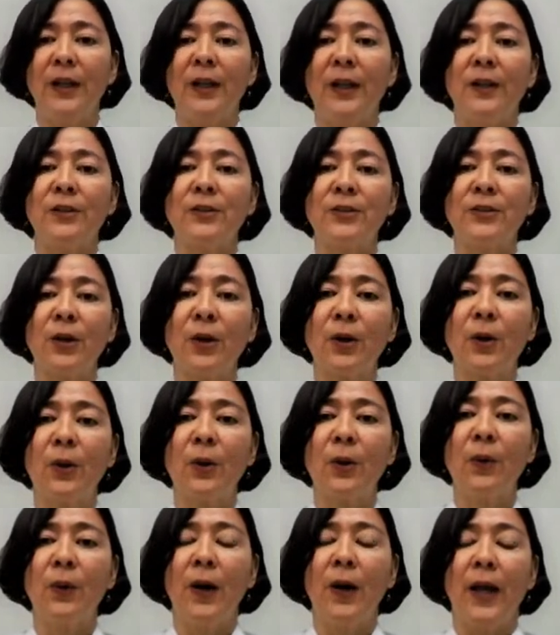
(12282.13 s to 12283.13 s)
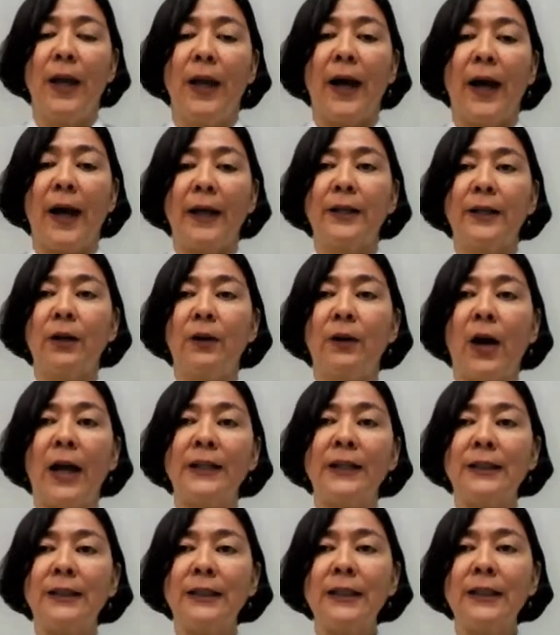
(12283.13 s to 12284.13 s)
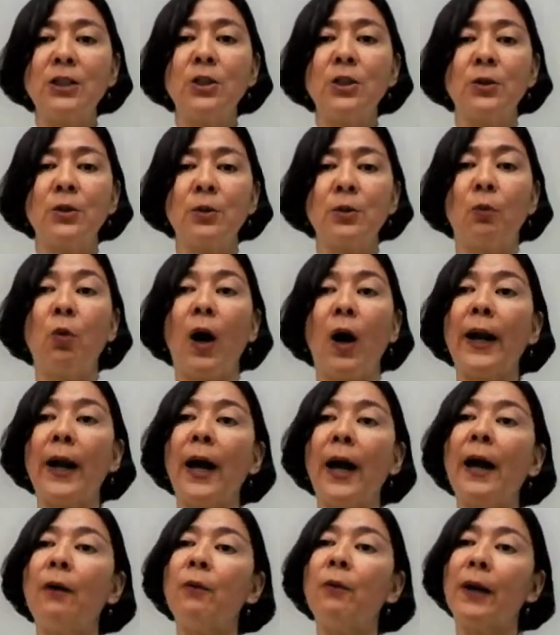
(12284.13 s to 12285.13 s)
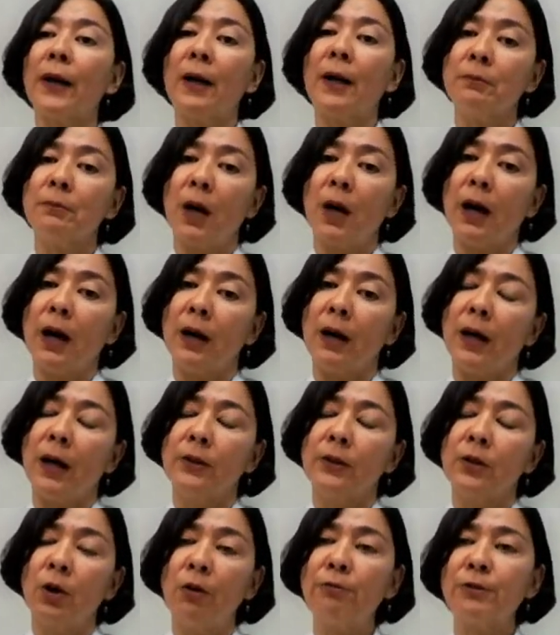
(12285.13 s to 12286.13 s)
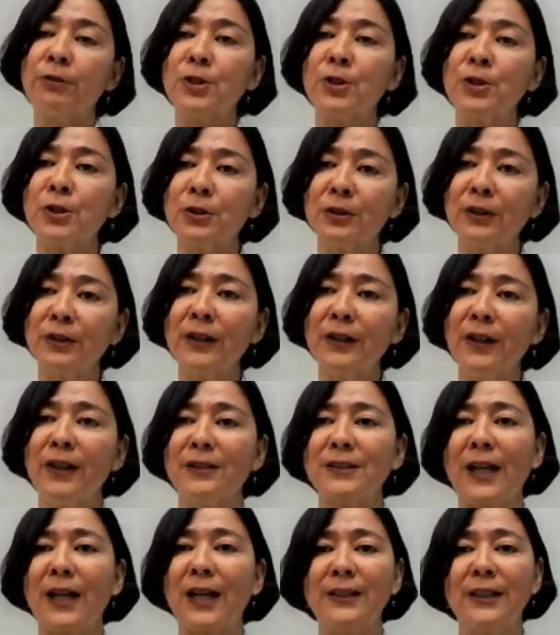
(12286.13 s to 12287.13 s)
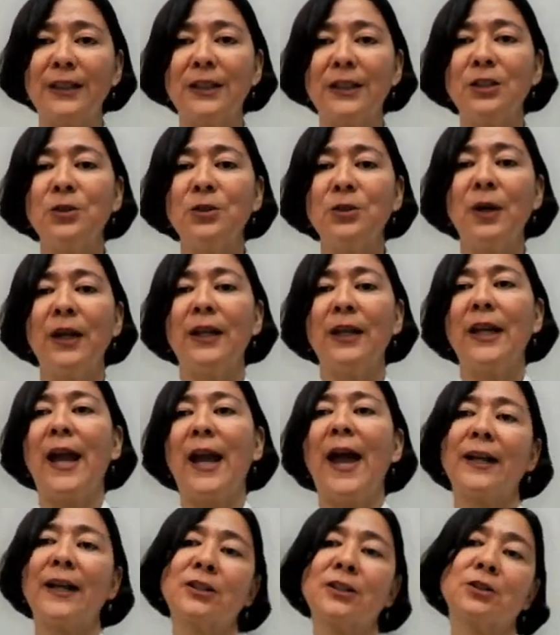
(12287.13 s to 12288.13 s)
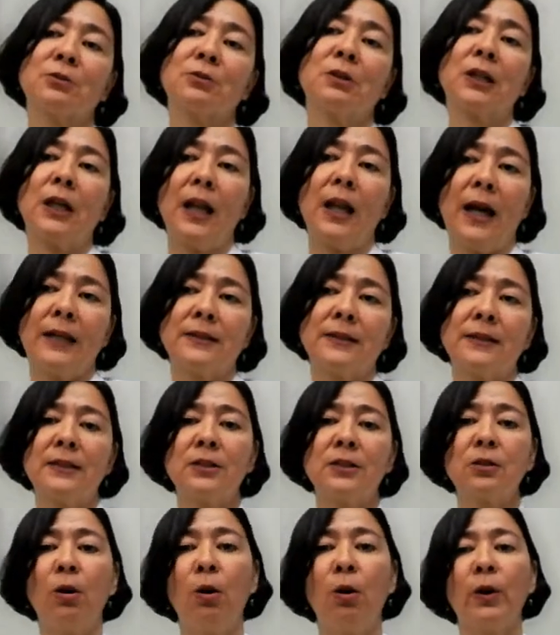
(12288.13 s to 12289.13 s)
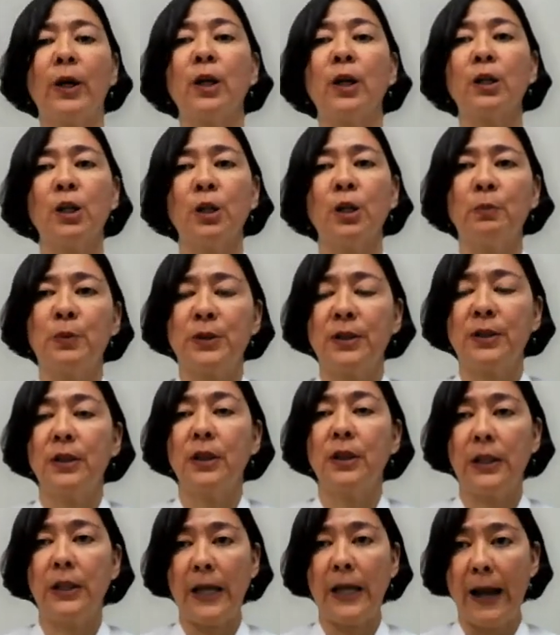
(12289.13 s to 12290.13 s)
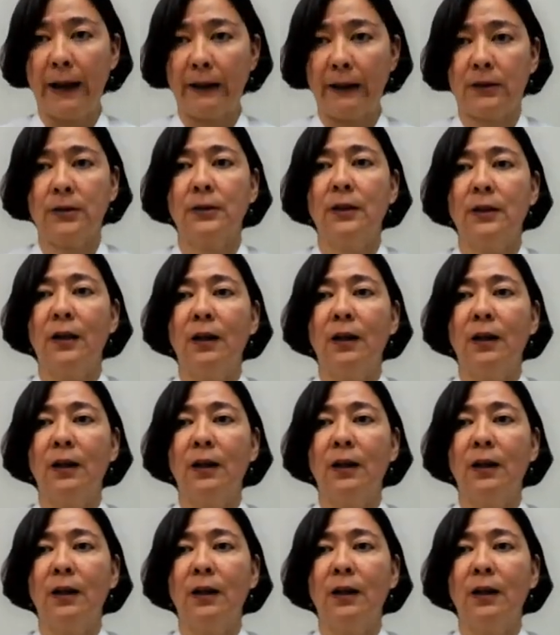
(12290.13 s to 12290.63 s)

So I didn't do what I know for sure is I didn't do any extra classes on herbs yet.